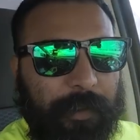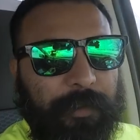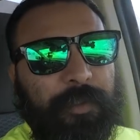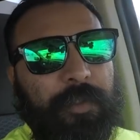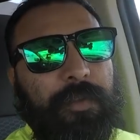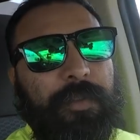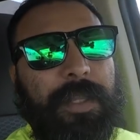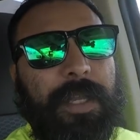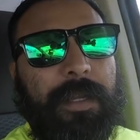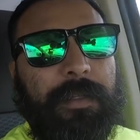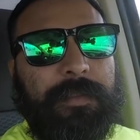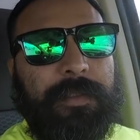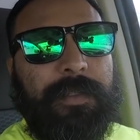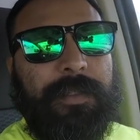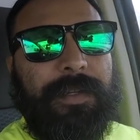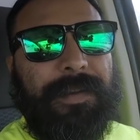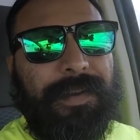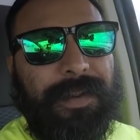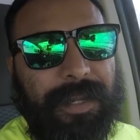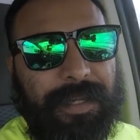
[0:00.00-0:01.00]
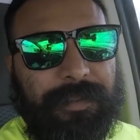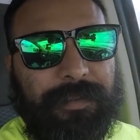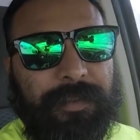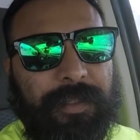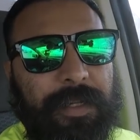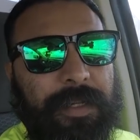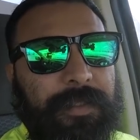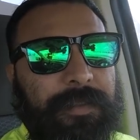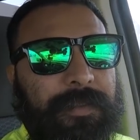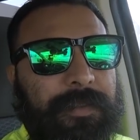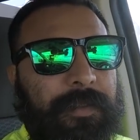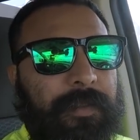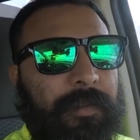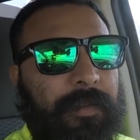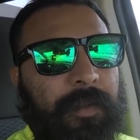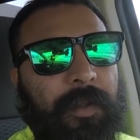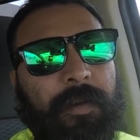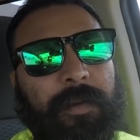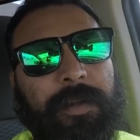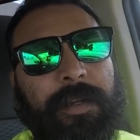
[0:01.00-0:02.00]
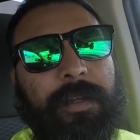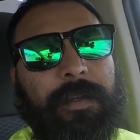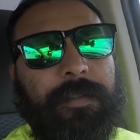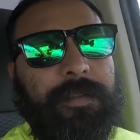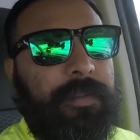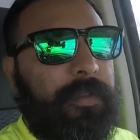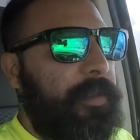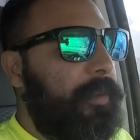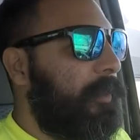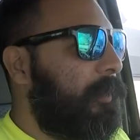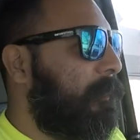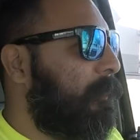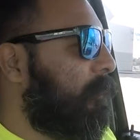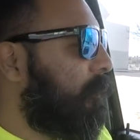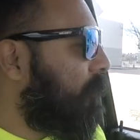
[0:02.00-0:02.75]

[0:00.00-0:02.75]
2018 lawn care season.